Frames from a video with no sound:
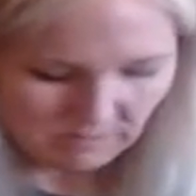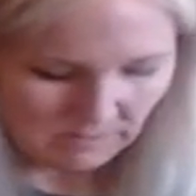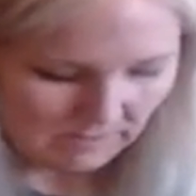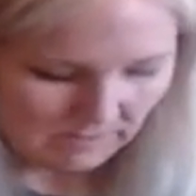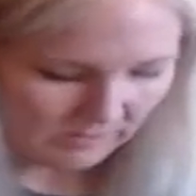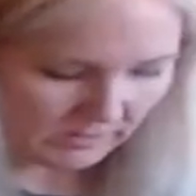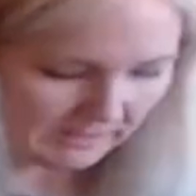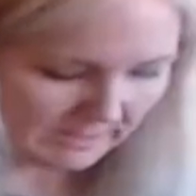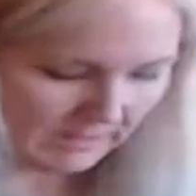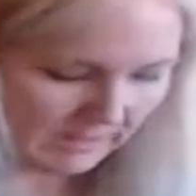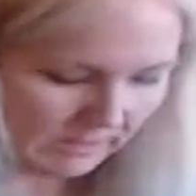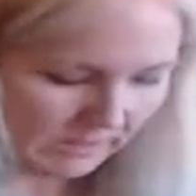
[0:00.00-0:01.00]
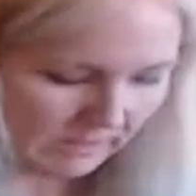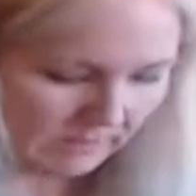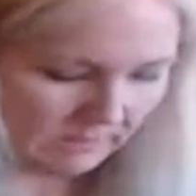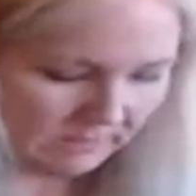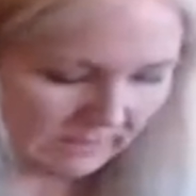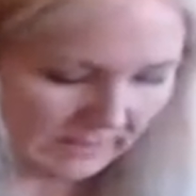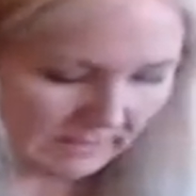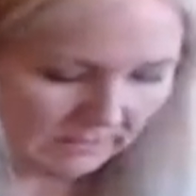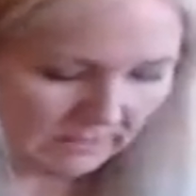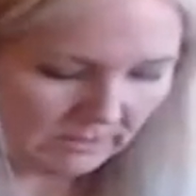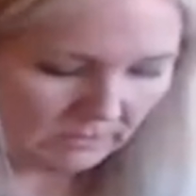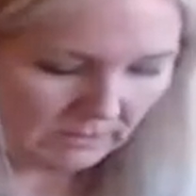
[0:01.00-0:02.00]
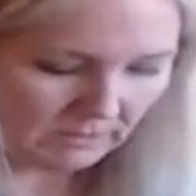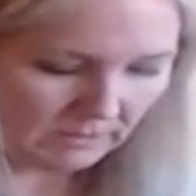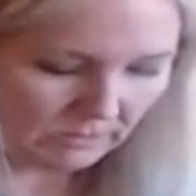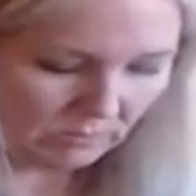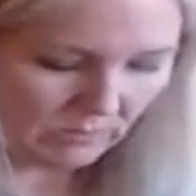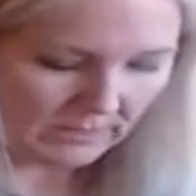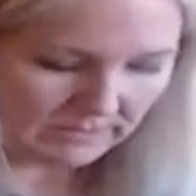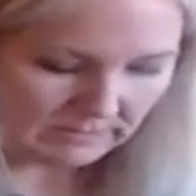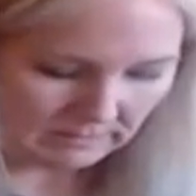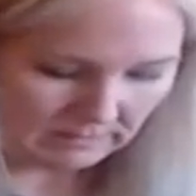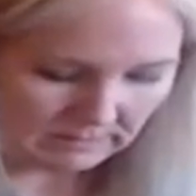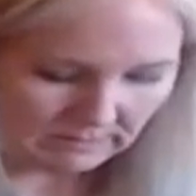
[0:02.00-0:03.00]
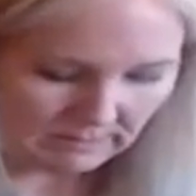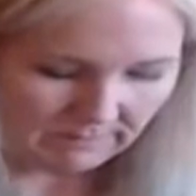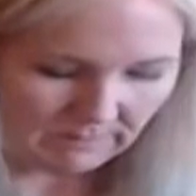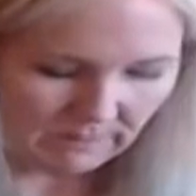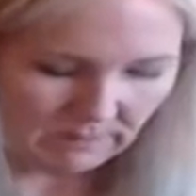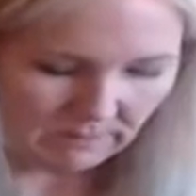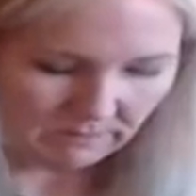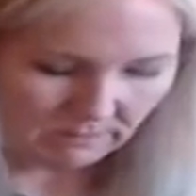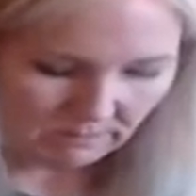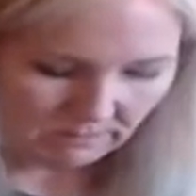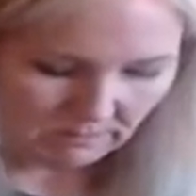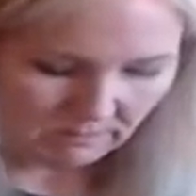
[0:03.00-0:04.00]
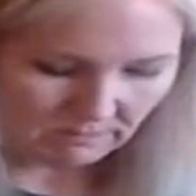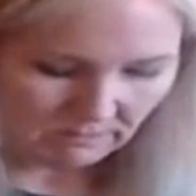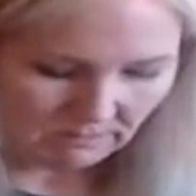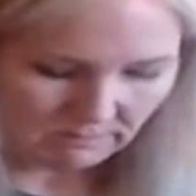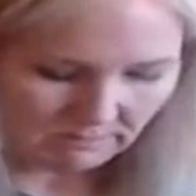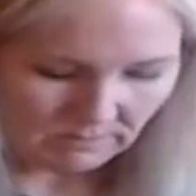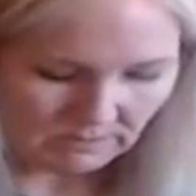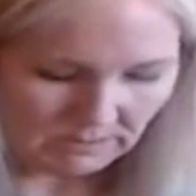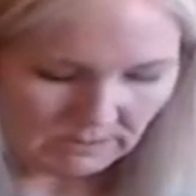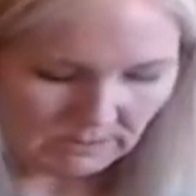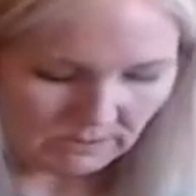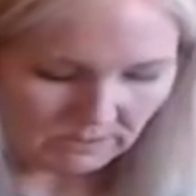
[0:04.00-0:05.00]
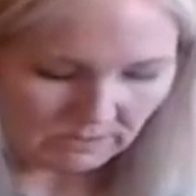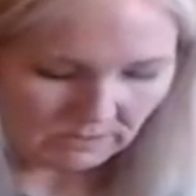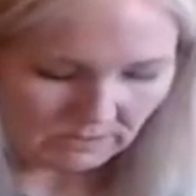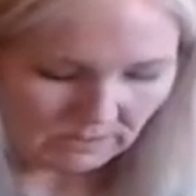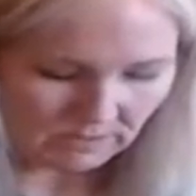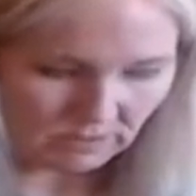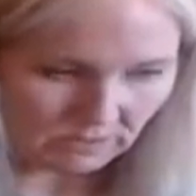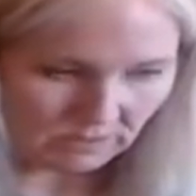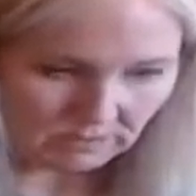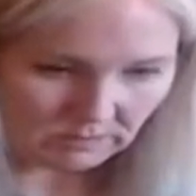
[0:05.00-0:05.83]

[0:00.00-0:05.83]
I'm really excited to finally be doing these wine sets that I've had for ages and ages.